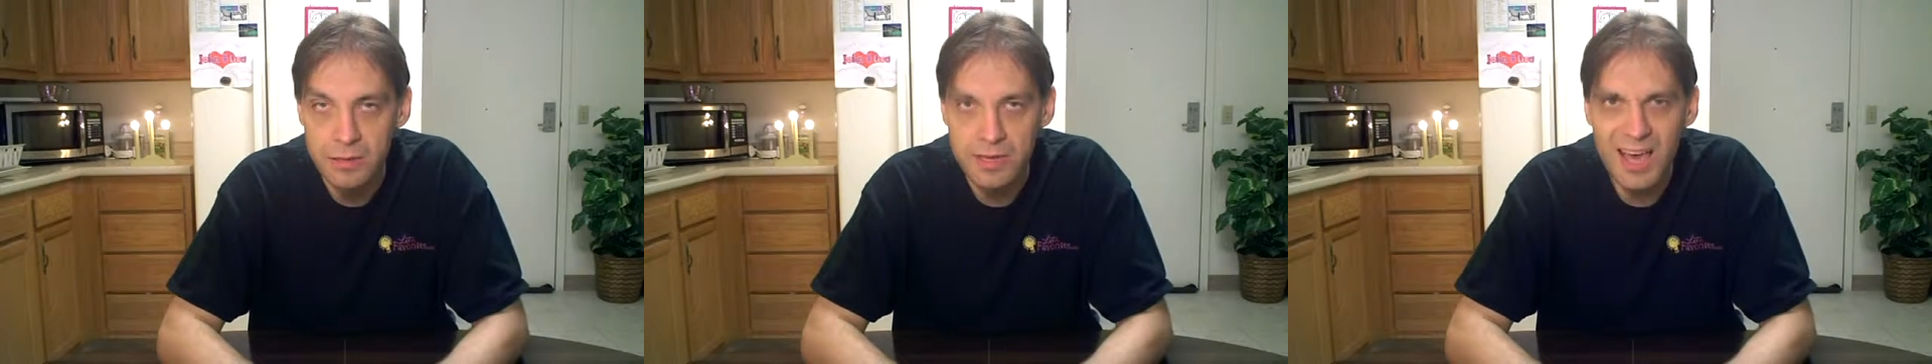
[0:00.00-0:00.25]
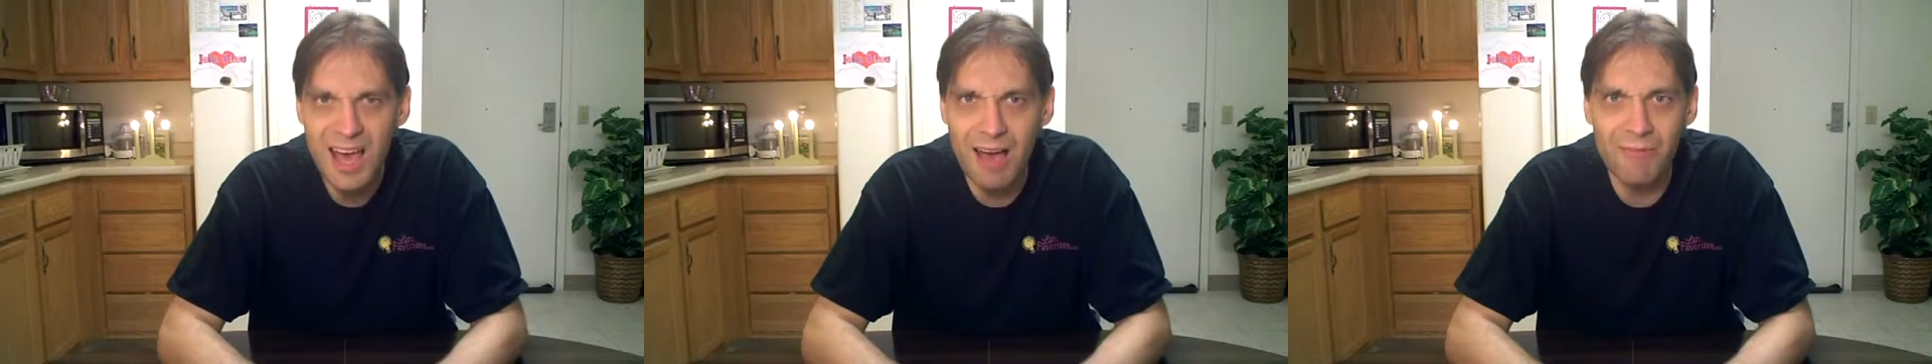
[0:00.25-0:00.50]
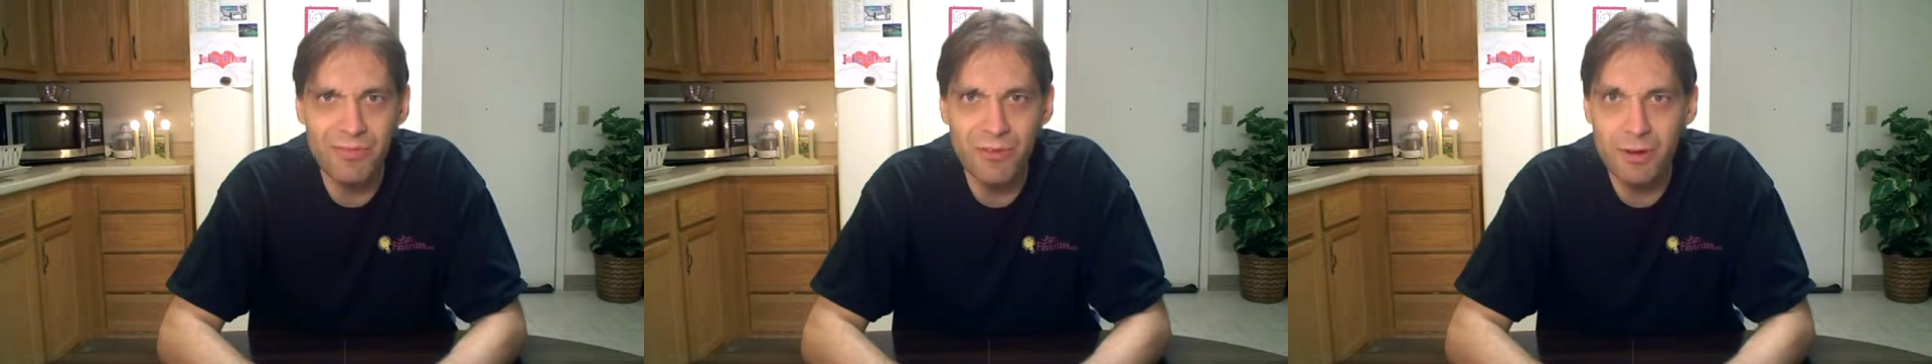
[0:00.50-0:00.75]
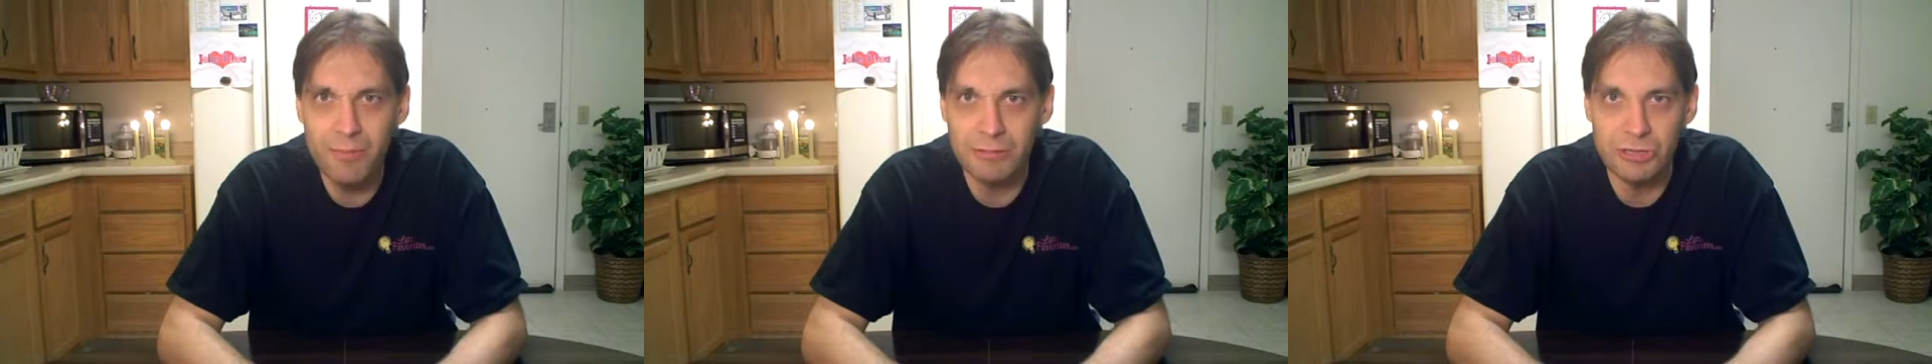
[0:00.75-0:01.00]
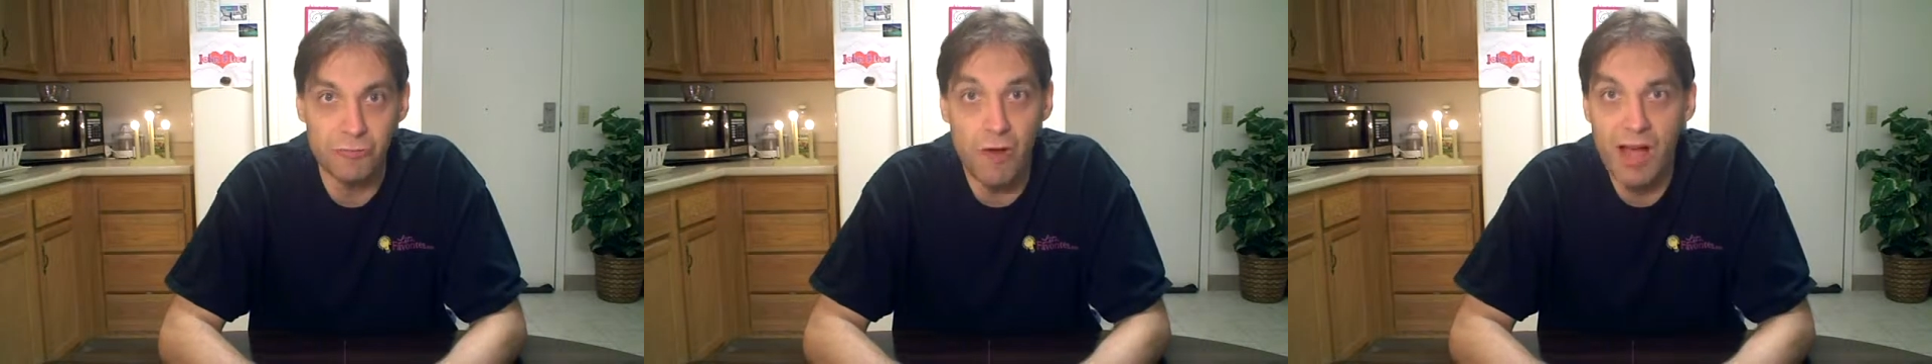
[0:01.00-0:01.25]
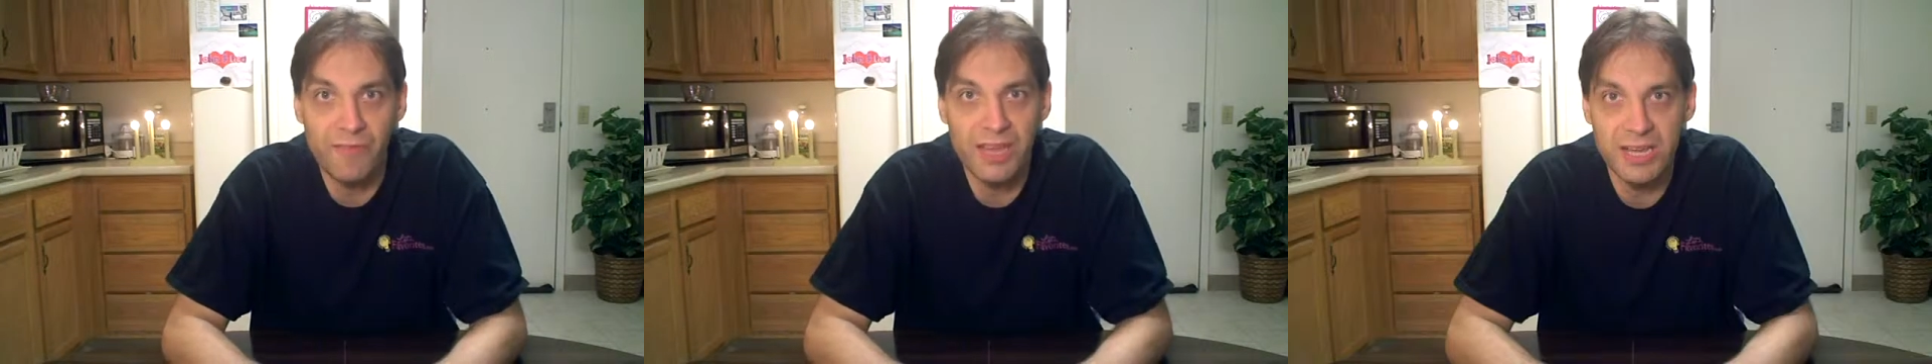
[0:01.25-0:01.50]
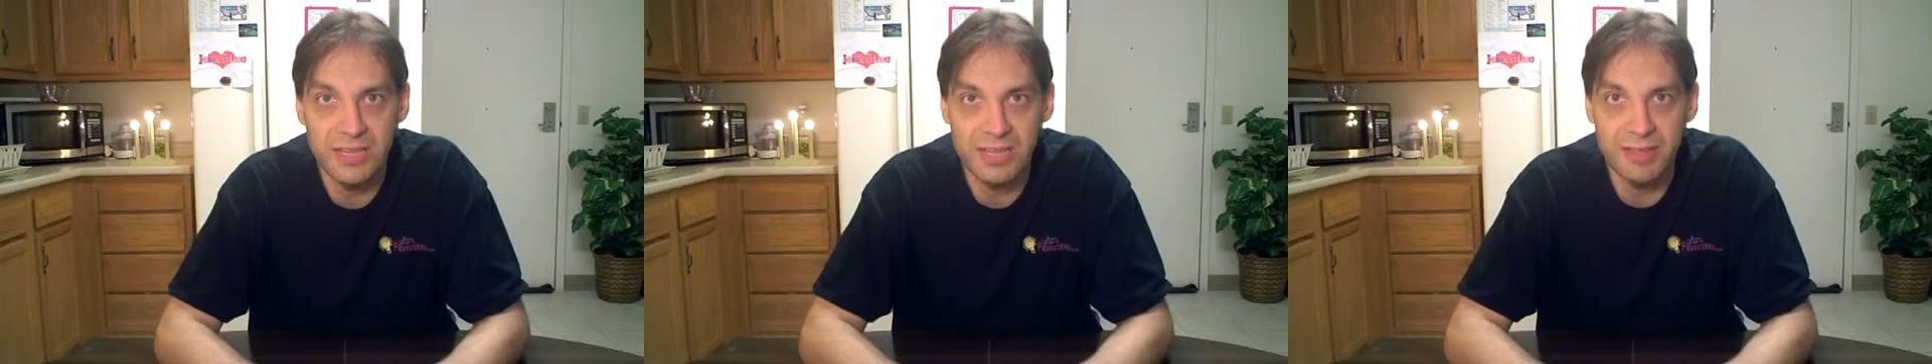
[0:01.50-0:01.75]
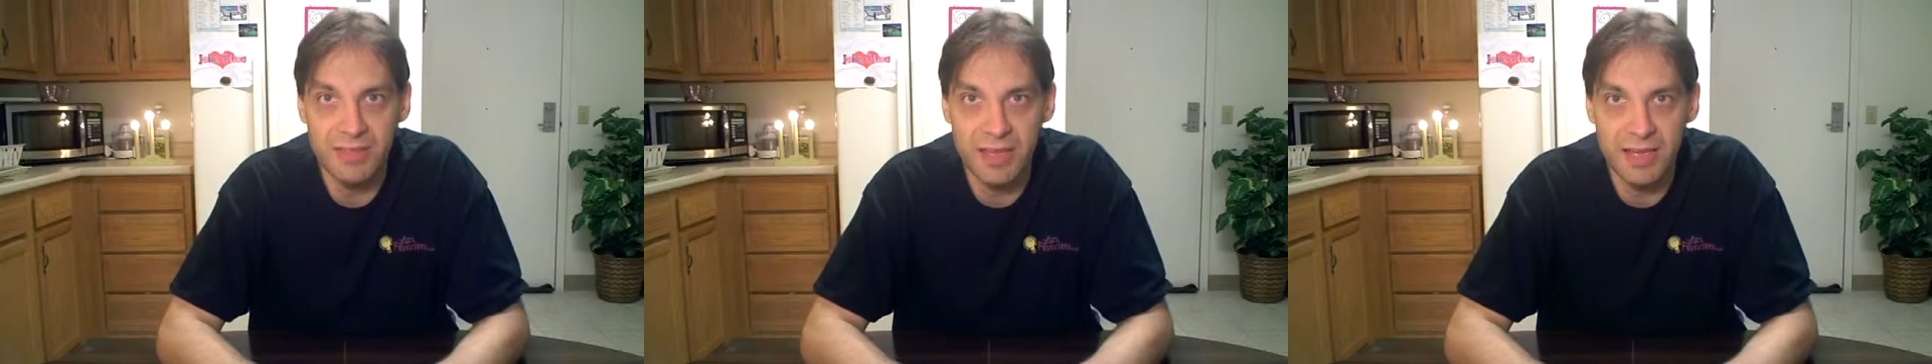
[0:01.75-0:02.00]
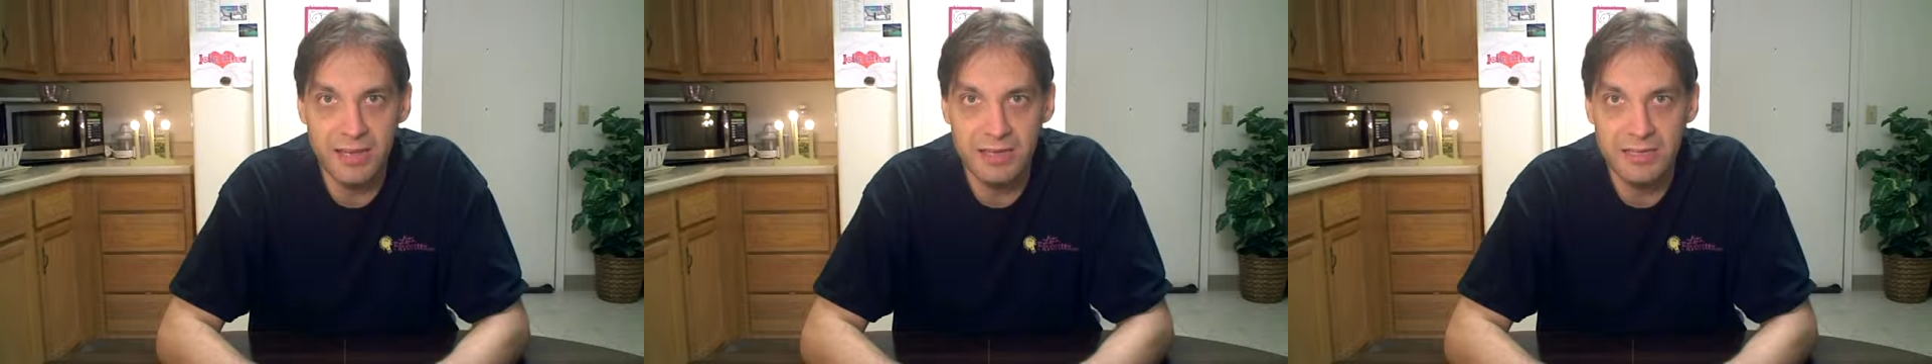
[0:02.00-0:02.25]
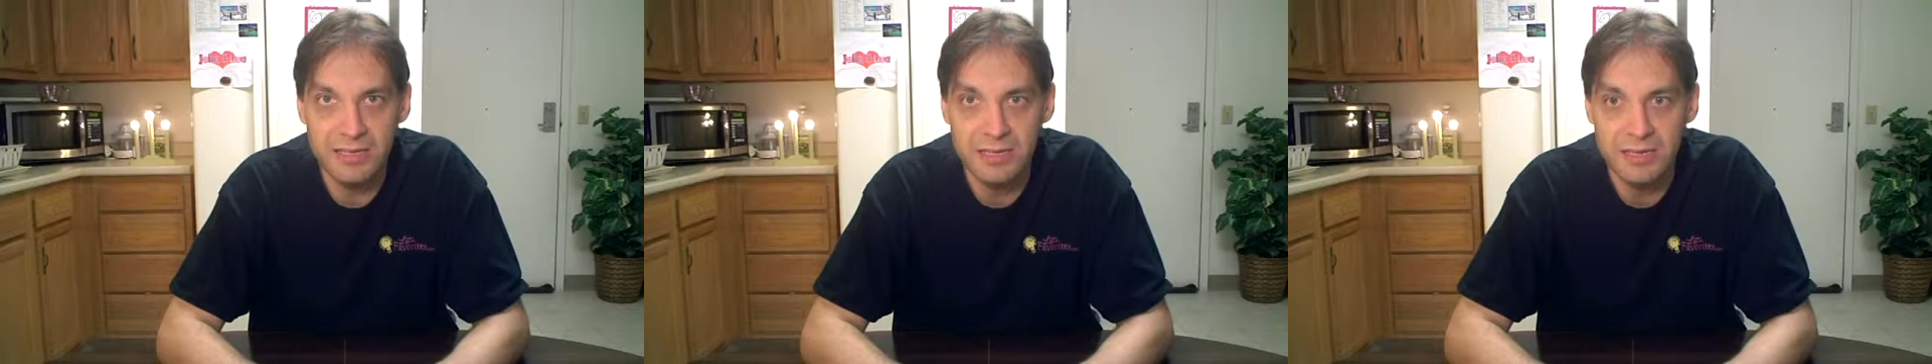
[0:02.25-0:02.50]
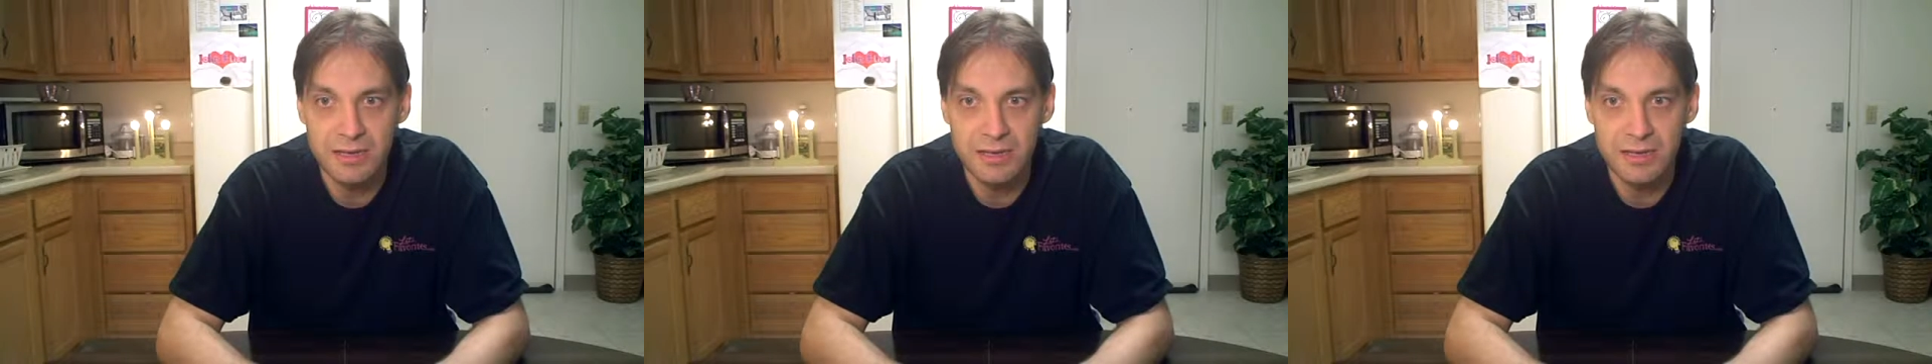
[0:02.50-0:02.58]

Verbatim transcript: Yeah, I've thought about driving into things.